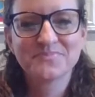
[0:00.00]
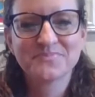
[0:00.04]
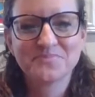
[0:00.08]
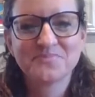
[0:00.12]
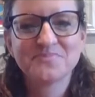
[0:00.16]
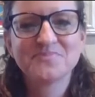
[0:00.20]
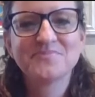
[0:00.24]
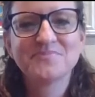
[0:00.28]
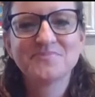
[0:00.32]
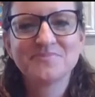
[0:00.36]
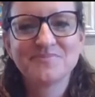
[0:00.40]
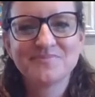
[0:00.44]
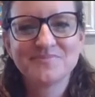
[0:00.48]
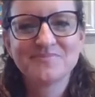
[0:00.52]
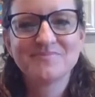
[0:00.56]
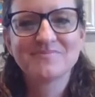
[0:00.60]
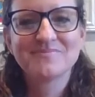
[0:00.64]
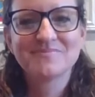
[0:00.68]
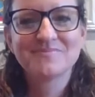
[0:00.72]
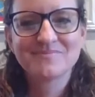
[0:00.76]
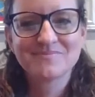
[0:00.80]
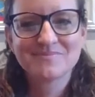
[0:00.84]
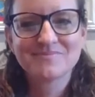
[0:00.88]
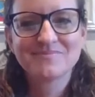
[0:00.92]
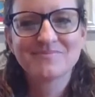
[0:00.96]

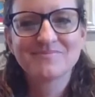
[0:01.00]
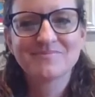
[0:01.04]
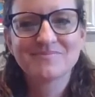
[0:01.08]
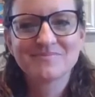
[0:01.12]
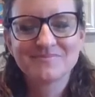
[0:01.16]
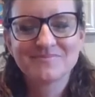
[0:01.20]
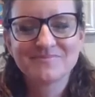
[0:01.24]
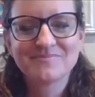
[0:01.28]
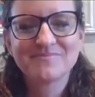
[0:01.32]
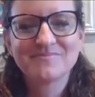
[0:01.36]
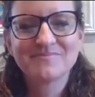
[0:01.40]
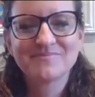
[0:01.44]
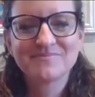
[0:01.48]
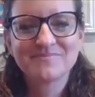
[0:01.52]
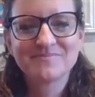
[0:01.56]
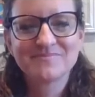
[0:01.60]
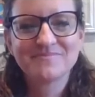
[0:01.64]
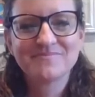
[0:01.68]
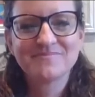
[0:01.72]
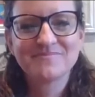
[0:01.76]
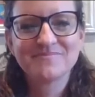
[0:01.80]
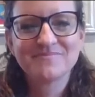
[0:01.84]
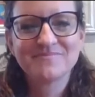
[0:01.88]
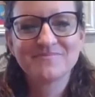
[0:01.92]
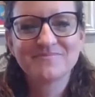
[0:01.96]

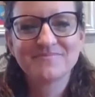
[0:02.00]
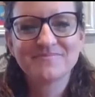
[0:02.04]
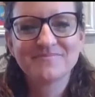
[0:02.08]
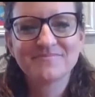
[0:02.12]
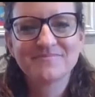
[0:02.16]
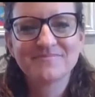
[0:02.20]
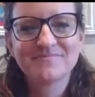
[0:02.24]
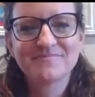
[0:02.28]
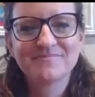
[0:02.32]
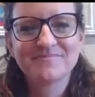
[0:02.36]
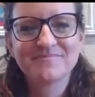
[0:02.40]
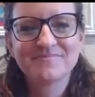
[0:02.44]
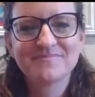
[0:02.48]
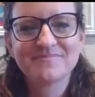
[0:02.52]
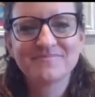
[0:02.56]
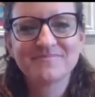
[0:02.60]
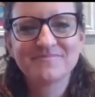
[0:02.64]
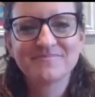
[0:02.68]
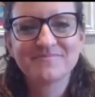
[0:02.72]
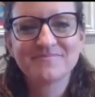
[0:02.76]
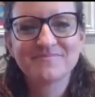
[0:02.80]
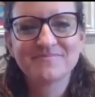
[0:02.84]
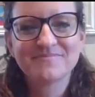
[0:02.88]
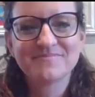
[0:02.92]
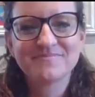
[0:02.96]

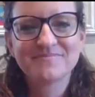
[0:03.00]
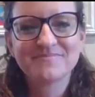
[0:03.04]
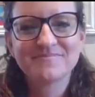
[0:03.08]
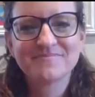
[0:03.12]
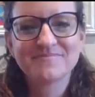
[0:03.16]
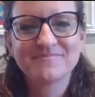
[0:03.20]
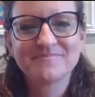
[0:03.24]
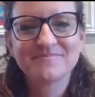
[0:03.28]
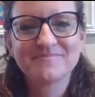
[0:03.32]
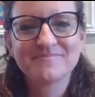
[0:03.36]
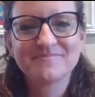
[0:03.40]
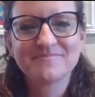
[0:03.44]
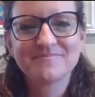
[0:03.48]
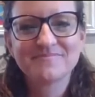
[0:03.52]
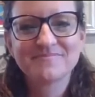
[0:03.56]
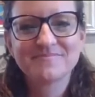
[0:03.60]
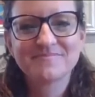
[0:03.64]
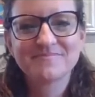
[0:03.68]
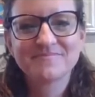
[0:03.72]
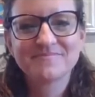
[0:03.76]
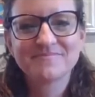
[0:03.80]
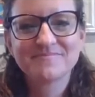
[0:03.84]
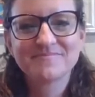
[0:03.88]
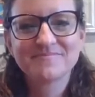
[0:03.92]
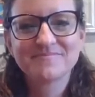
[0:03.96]

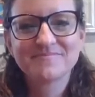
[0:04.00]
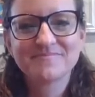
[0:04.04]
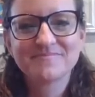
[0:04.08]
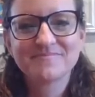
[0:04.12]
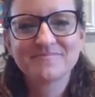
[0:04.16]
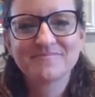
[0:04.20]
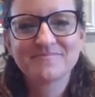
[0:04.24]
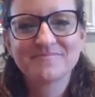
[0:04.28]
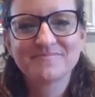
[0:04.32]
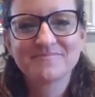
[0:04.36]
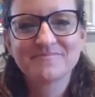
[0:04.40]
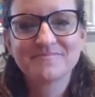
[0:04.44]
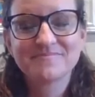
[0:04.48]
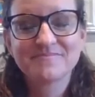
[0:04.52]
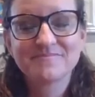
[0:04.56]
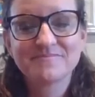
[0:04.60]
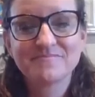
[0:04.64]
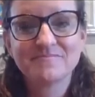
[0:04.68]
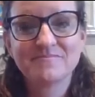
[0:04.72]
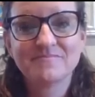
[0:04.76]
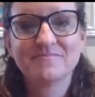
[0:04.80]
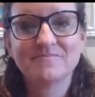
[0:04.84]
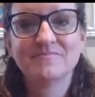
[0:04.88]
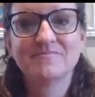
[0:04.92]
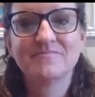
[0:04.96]

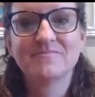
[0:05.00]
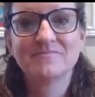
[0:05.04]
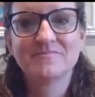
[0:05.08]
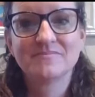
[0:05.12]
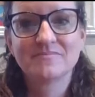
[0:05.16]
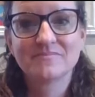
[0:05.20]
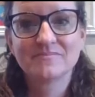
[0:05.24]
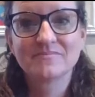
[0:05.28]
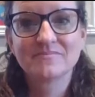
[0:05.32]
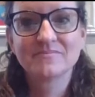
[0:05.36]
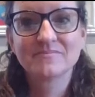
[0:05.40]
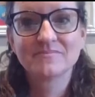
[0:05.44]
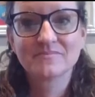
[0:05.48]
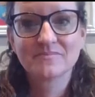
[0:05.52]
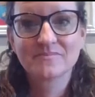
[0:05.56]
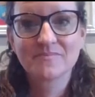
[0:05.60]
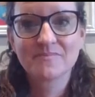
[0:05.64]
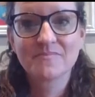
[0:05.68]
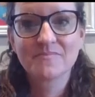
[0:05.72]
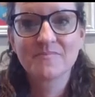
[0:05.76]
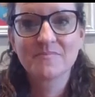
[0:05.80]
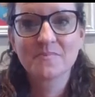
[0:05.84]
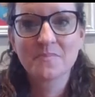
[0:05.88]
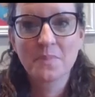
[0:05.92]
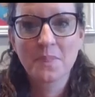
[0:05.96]

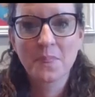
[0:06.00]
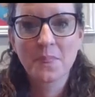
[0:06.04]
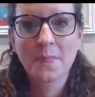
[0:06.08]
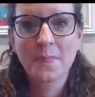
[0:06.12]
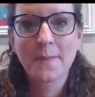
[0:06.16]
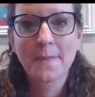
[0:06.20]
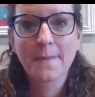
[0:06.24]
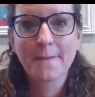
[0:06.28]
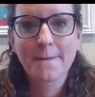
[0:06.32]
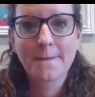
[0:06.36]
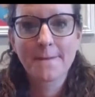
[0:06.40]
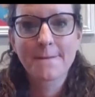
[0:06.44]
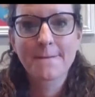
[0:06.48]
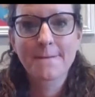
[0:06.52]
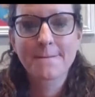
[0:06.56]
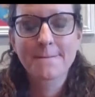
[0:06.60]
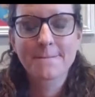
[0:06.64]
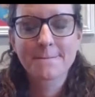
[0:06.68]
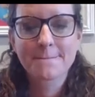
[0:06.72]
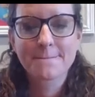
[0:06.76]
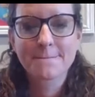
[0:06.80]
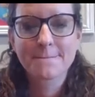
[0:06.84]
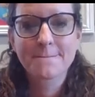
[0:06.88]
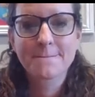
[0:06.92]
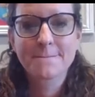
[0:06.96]

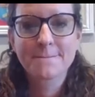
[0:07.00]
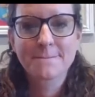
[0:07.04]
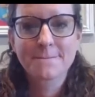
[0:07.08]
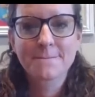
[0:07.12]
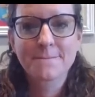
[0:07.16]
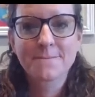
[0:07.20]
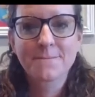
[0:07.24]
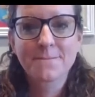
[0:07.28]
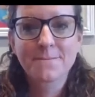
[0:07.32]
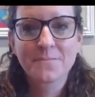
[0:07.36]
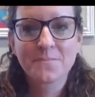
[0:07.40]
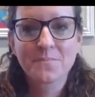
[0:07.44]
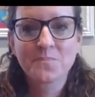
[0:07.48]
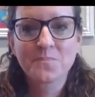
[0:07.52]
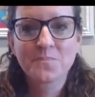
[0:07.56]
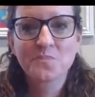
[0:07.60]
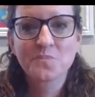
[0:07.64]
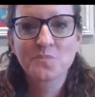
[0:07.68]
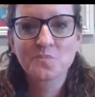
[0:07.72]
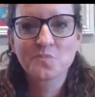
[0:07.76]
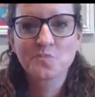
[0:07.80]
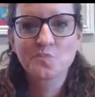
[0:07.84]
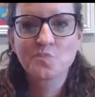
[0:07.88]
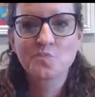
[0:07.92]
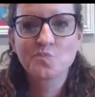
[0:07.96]
No words are spoken by the person on screen.